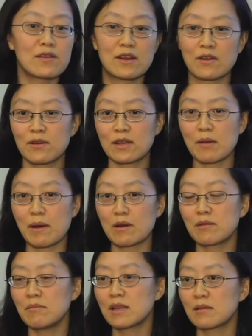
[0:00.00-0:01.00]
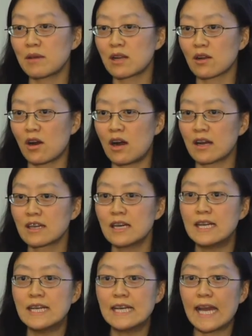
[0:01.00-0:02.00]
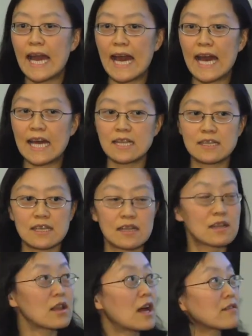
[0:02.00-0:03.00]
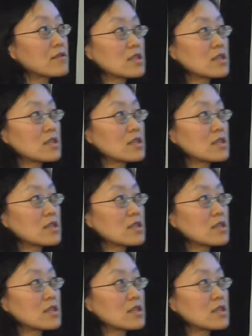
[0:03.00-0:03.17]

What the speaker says: They're only about 1 millimeter long. And in a lot of